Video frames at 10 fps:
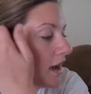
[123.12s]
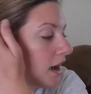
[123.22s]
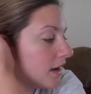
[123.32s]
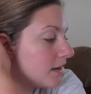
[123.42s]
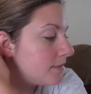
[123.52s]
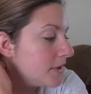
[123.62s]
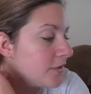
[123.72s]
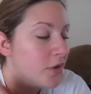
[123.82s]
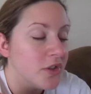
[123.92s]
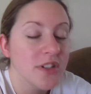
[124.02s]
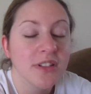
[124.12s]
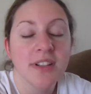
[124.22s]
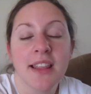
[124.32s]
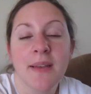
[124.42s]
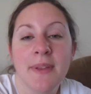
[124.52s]
Um,
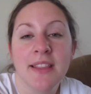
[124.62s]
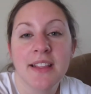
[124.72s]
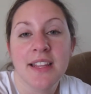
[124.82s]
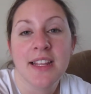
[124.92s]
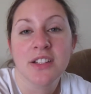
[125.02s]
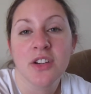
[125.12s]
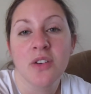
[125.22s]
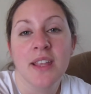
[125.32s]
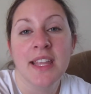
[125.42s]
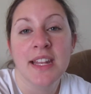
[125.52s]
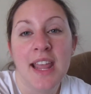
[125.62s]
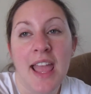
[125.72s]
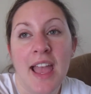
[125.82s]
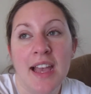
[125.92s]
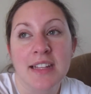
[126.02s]
unfortunately, that meant that he had to go in
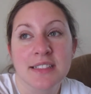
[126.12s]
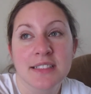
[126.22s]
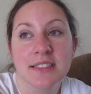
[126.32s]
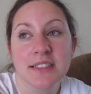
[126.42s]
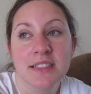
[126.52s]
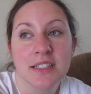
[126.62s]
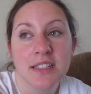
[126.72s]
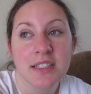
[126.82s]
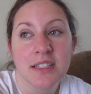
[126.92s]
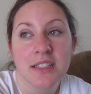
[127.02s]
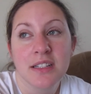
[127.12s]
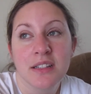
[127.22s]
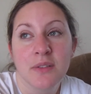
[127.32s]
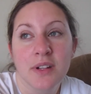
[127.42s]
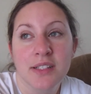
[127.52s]
at
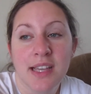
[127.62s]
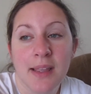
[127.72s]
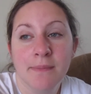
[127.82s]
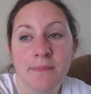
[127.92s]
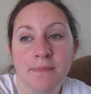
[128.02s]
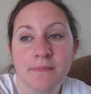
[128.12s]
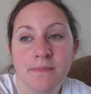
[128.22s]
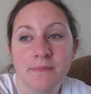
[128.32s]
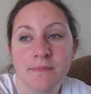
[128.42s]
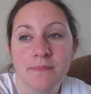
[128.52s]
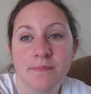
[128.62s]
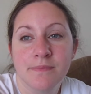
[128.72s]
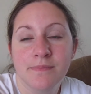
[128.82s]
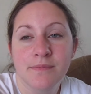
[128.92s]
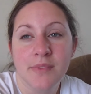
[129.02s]
what time?
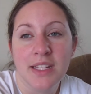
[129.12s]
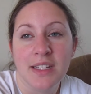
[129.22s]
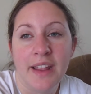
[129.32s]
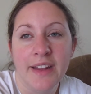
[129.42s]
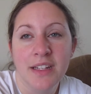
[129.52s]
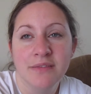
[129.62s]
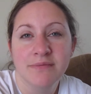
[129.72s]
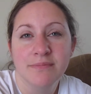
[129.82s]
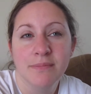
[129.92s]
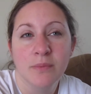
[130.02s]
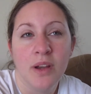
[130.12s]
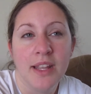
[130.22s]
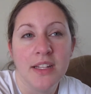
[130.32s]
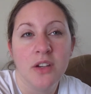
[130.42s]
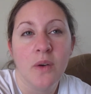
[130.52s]
Like nine well, he
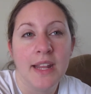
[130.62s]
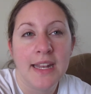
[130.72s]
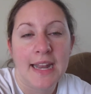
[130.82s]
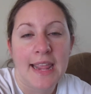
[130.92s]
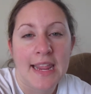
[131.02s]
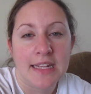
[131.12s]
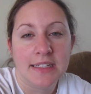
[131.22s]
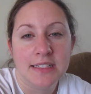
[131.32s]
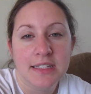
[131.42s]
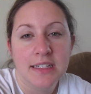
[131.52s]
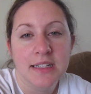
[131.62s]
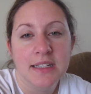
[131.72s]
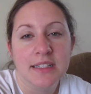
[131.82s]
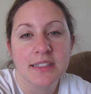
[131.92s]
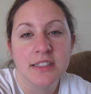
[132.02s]
had to go in at 8
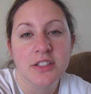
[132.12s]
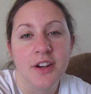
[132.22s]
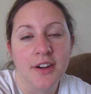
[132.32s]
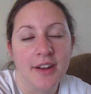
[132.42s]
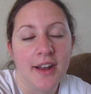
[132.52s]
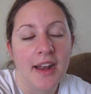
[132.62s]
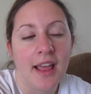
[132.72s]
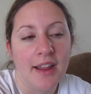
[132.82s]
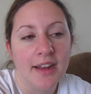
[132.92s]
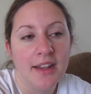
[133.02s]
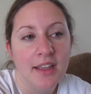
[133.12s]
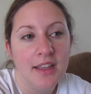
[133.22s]
because it started at 9.